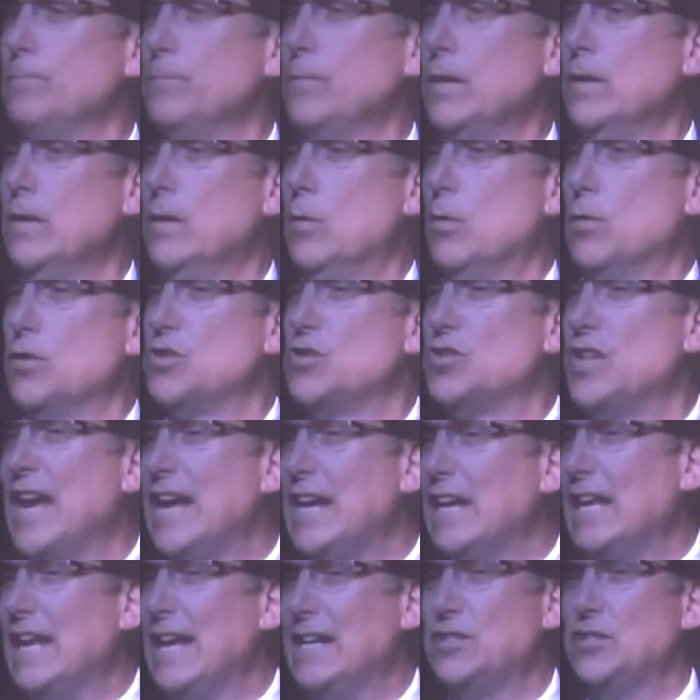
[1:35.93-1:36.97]
or state
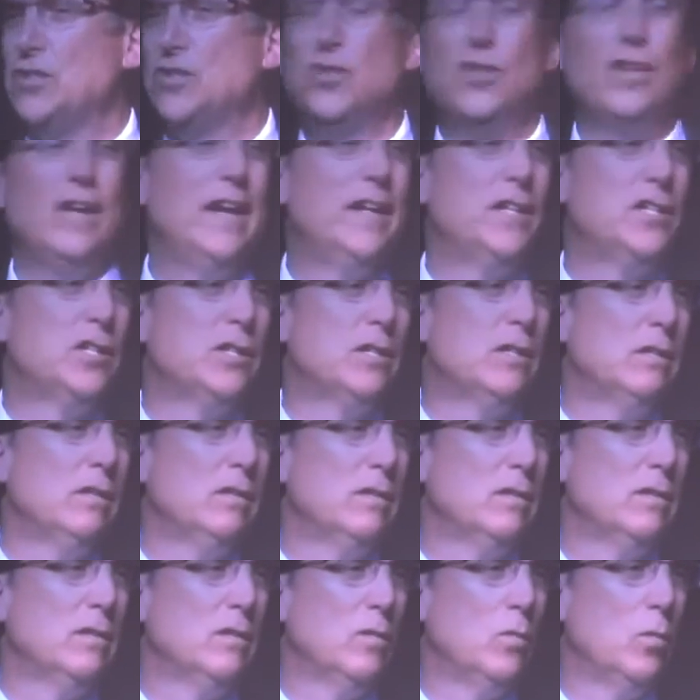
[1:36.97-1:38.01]
legislature
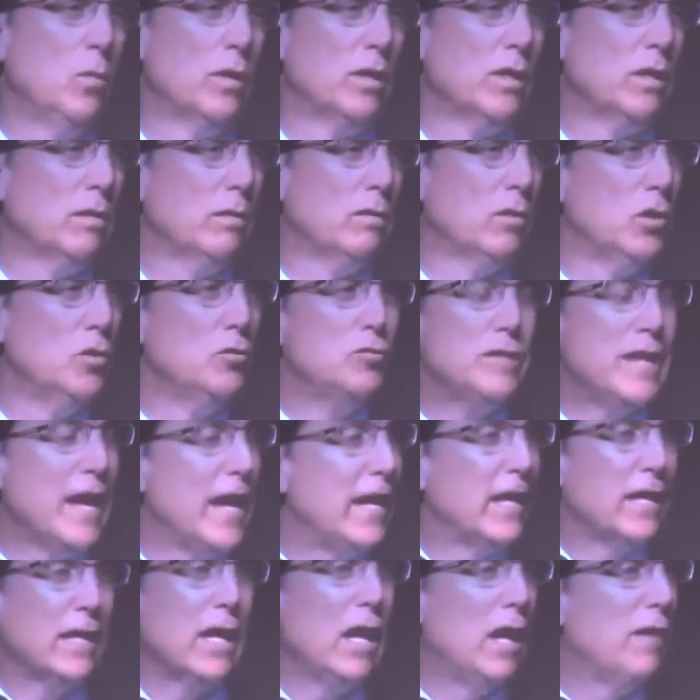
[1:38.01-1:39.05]
or lieutenant
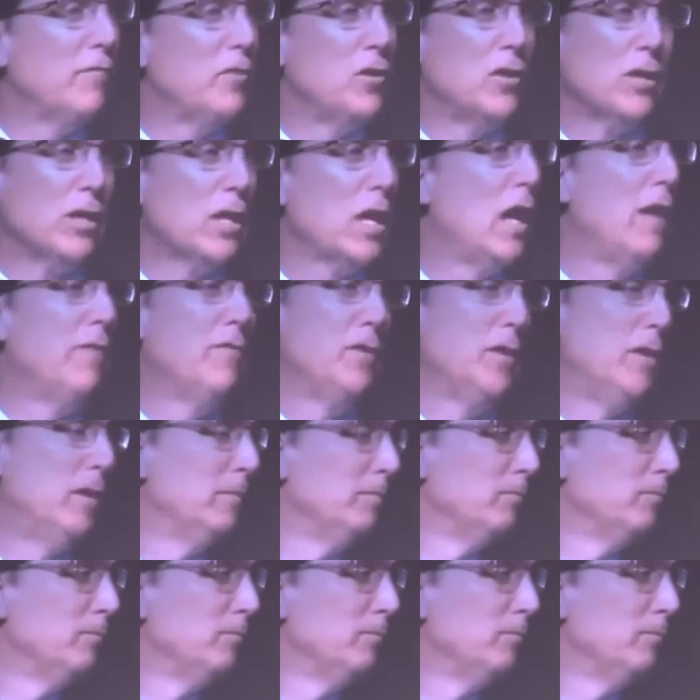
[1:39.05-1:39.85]
governor or governor,